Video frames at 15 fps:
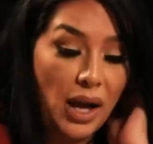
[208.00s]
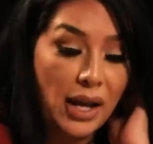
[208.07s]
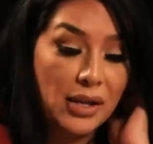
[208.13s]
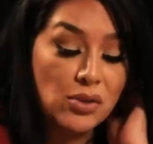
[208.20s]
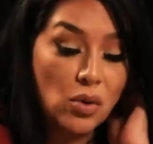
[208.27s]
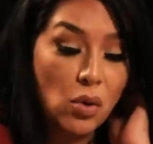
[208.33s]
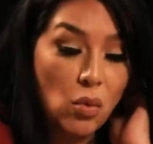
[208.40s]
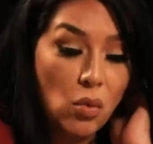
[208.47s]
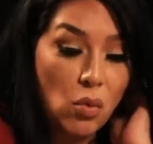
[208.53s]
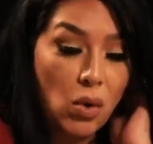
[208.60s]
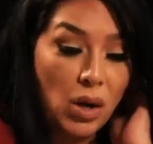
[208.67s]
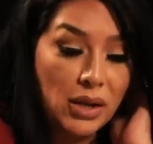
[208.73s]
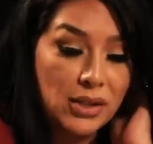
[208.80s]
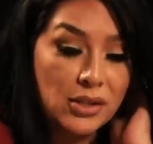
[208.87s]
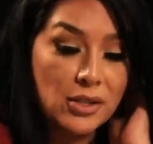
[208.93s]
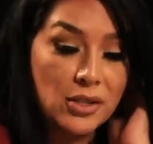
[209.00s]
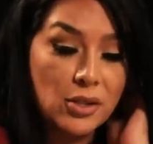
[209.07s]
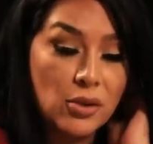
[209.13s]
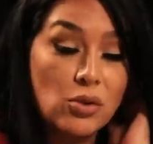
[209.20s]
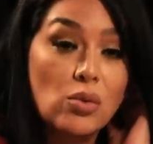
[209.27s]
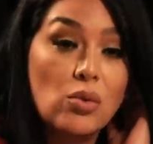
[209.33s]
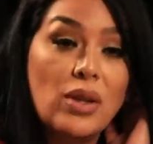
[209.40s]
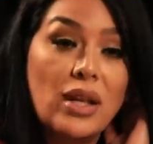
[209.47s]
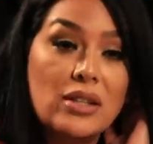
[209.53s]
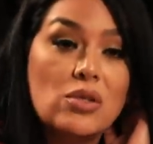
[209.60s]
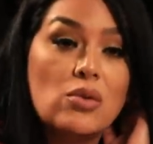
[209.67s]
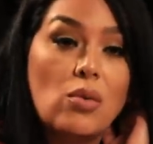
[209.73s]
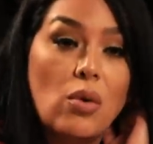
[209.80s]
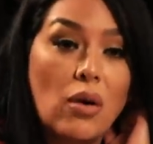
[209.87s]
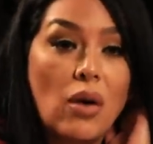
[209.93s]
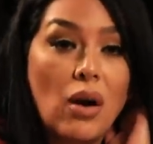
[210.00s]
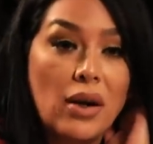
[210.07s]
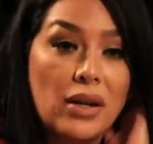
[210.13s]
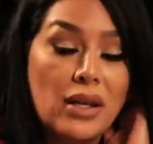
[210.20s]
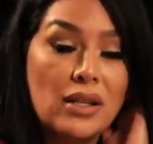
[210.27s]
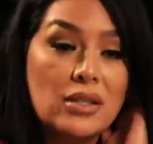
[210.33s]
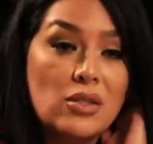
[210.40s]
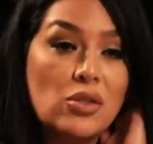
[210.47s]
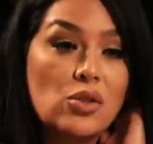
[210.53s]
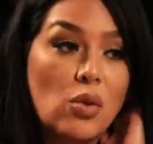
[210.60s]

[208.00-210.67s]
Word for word: I don't want to do that to our audience or